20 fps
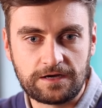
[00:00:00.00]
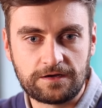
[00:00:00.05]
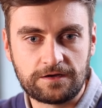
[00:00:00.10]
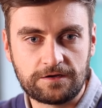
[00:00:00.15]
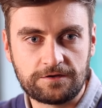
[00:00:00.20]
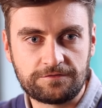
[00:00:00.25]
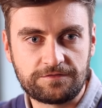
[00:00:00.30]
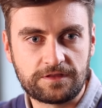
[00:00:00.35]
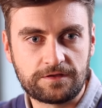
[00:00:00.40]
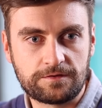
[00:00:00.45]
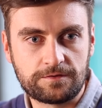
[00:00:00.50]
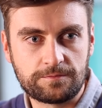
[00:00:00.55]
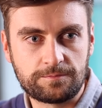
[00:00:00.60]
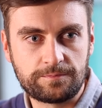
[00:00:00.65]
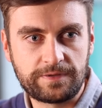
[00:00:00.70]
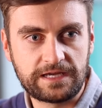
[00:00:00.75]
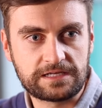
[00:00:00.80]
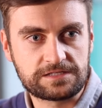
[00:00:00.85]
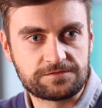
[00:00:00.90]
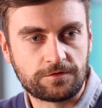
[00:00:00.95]
uh, of the
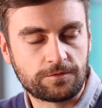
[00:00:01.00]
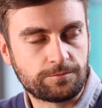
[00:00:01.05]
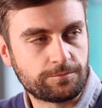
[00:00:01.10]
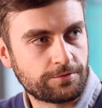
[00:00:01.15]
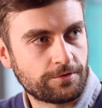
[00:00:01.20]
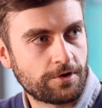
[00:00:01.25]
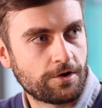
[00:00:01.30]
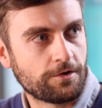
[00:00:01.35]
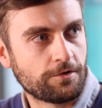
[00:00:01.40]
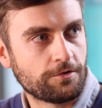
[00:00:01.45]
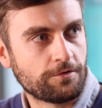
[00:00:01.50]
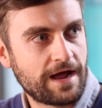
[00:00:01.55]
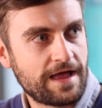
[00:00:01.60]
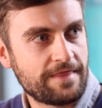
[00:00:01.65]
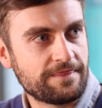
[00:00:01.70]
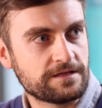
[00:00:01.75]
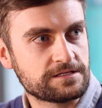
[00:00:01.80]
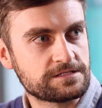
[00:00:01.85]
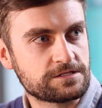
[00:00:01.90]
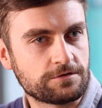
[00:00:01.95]
PS4 Pro
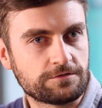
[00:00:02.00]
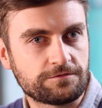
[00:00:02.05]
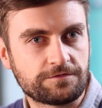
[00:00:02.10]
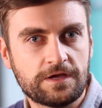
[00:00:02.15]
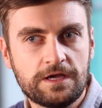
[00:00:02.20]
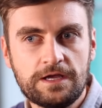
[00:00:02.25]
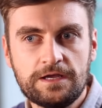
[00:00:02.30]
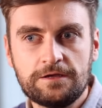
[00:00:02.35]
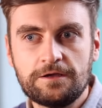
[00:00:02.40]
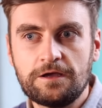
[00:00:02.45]
and this sort of